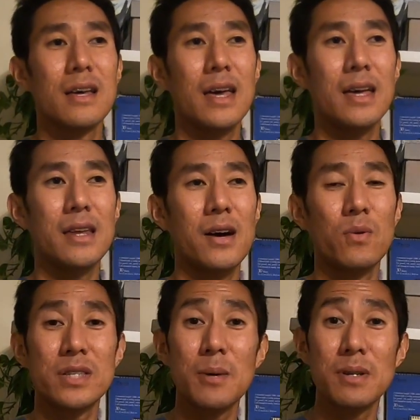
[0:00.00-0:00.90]
and I
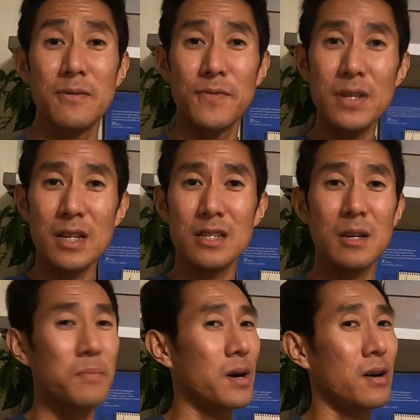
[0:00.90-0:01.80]
was able to finish
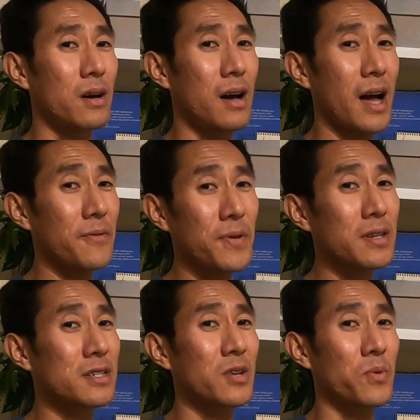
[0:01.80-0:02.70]
it, but I
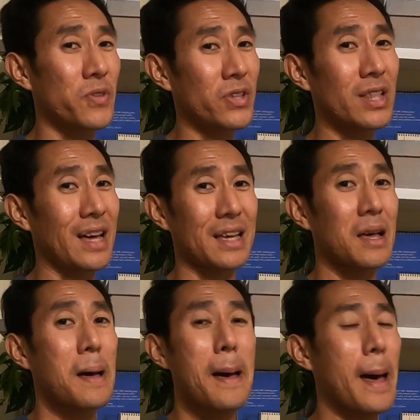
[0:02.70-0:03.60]
finished it within like
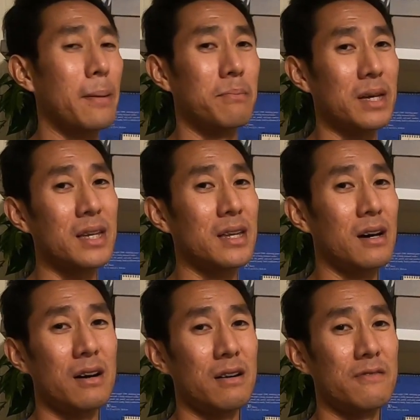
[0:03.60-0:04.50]
a minute
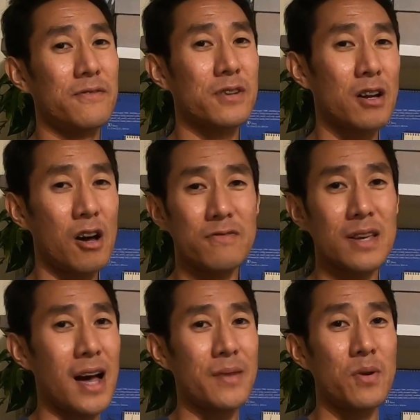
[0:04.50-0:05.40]
of cutoff
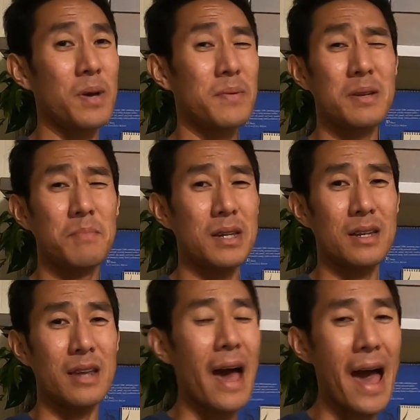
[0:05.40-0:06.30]
time, or maybe a
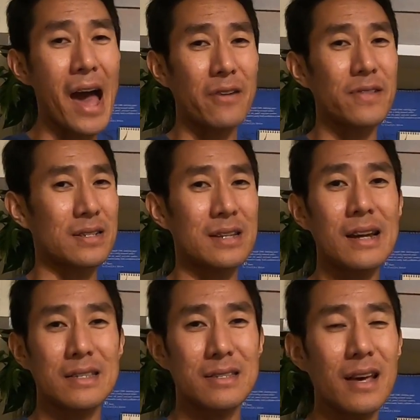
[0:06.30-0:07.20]
minute and a half, like
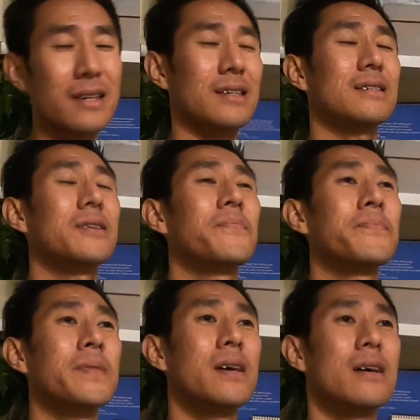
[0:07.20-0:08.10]
90 seconds.
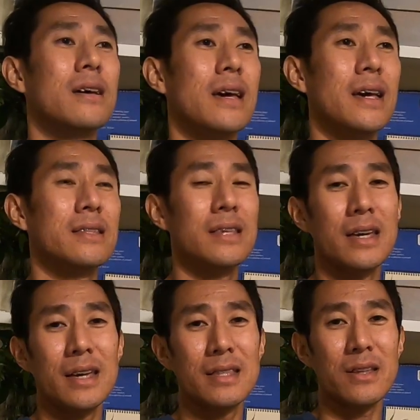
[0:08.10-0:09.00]
And
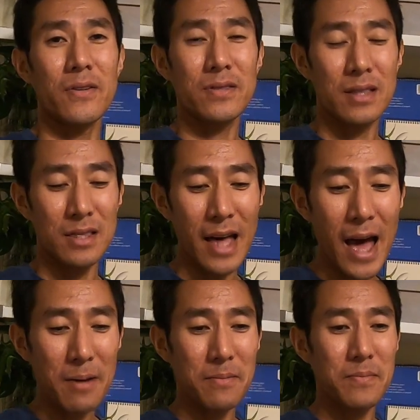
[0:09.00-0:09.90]
then the
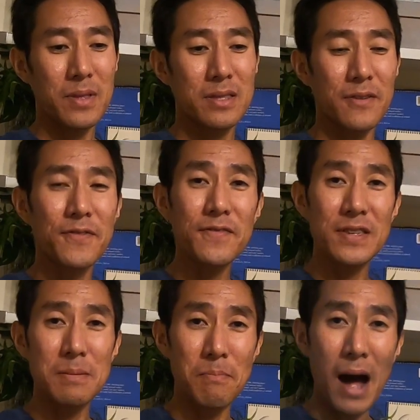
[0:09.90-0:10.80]
lap, the
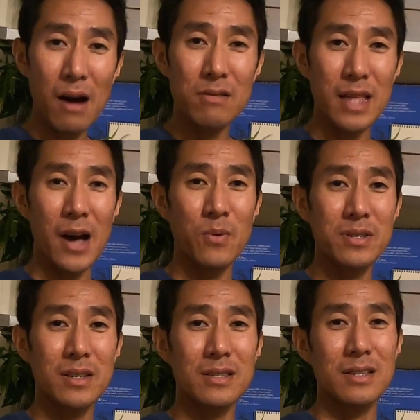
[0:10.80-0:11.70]
50-mile lap,
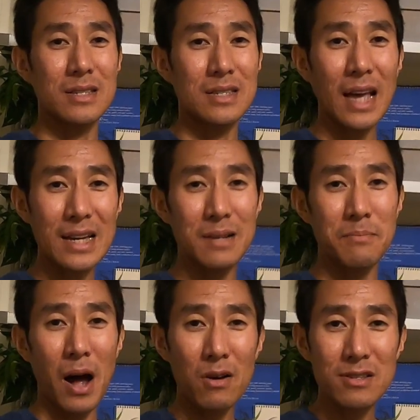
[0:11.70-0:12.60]
which is the second
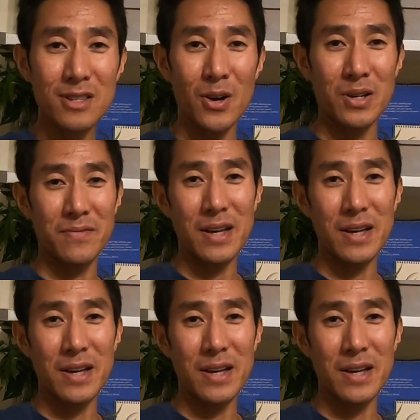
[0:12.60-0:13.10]
milestone if